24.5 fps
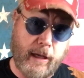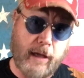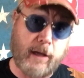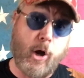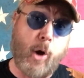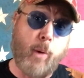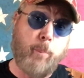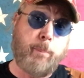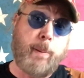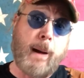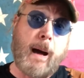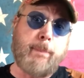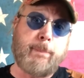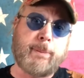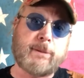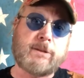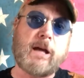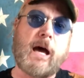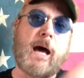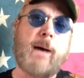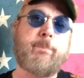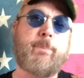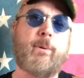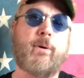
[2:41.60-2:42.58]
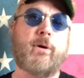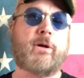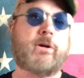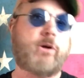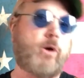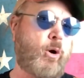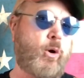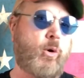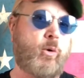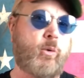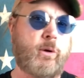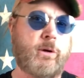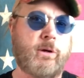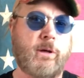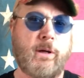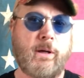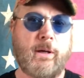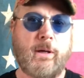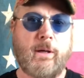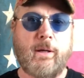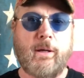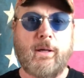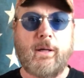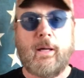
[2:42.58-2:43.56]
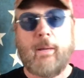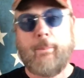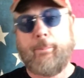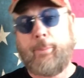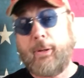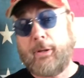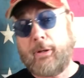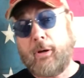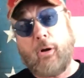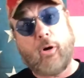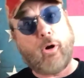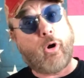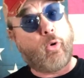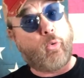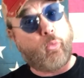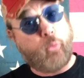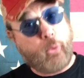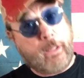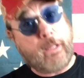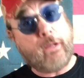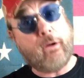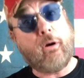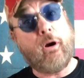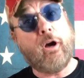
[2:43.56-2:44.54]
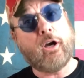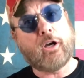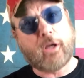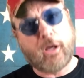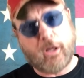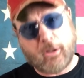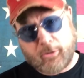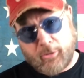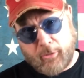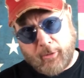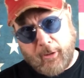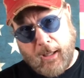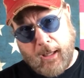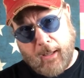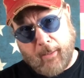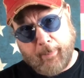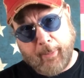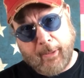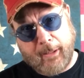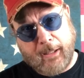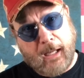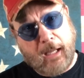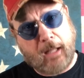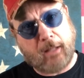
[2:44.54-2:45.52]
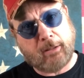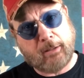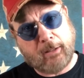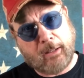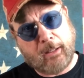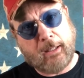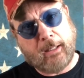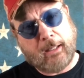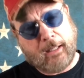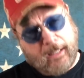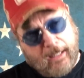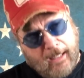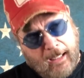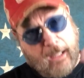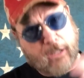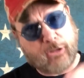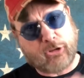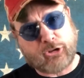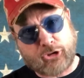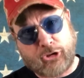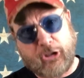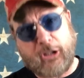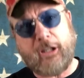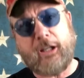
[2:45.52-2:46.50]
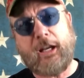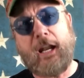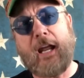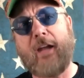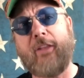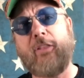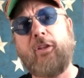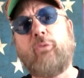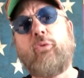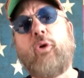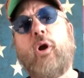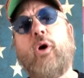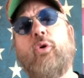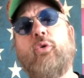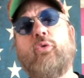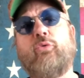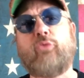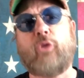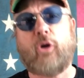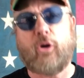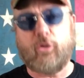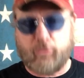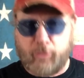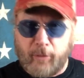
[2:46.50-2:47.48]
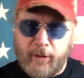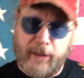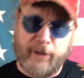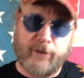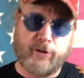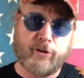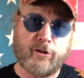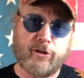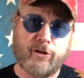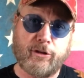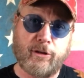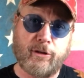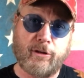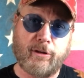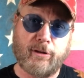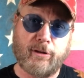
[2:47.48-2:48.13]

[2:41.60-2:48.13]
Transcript: Now go pop a top on a cold one. Put on a real country album, and I'll, I'll see you down the road, Road Ragers.